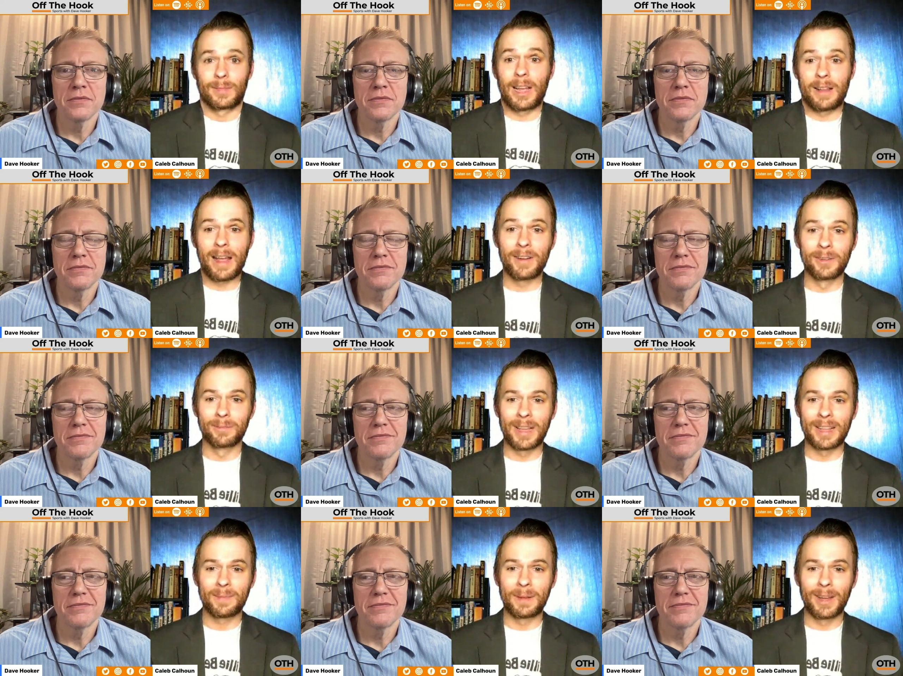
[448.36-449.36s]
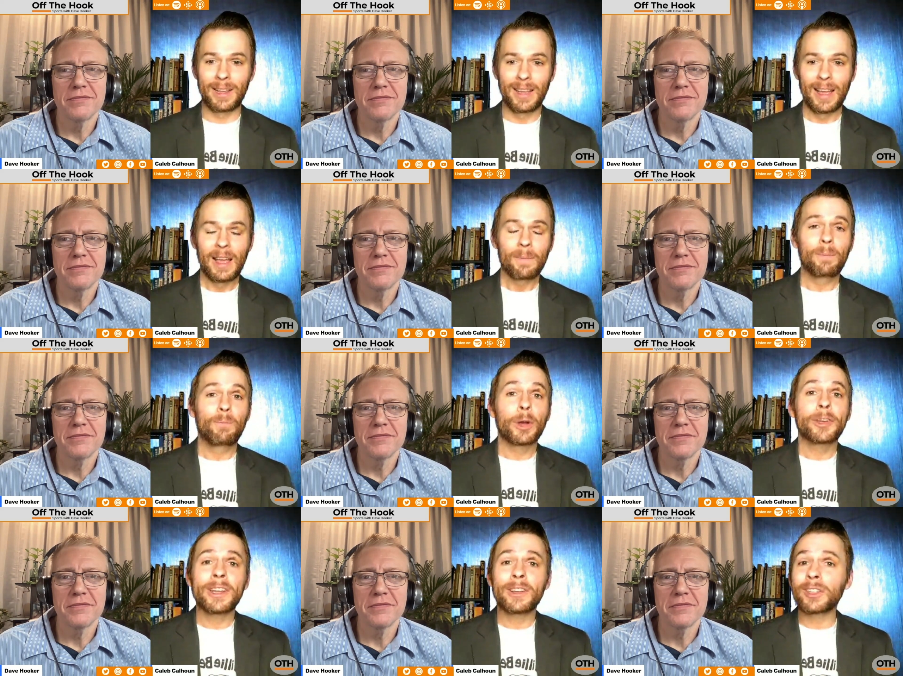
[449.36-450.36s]
Speaker 1: I, I, don't. That's been my
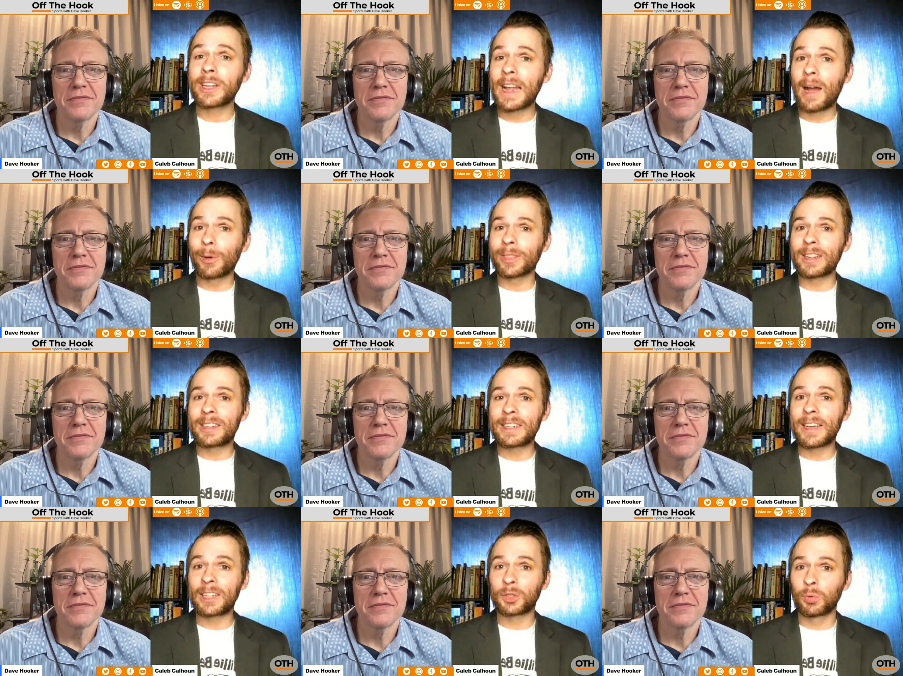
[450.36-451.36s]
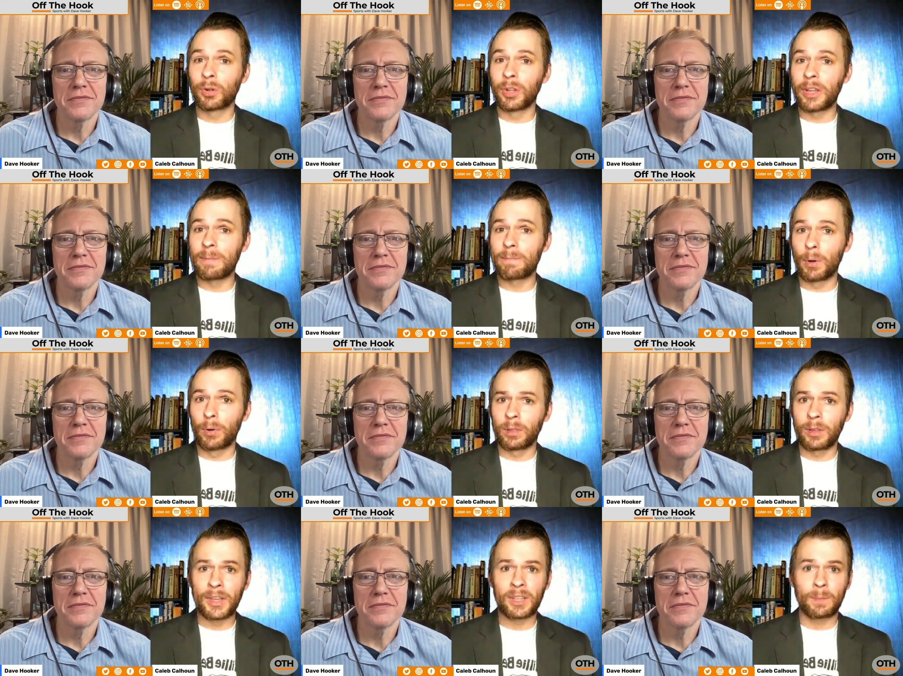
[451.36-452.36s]
particularly now with the DH rule in
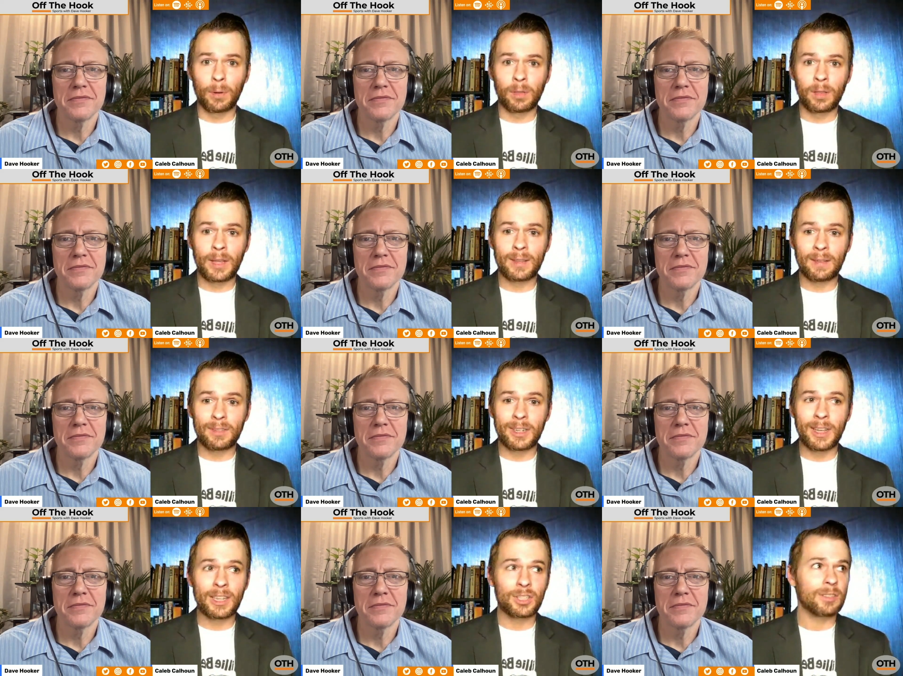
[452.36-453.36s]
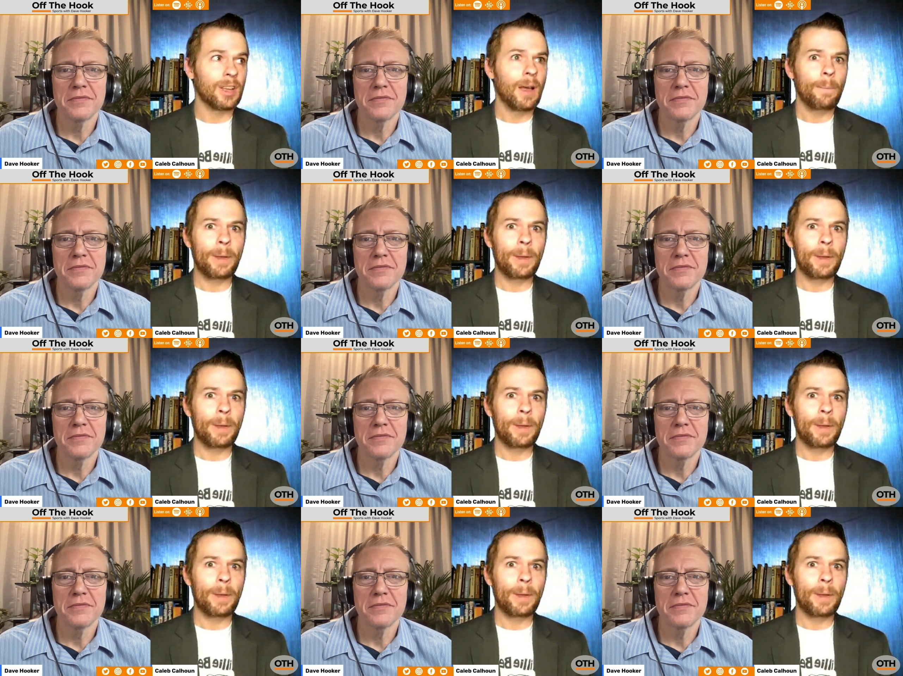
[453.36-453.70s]
both leagues. Both leagues have DHs.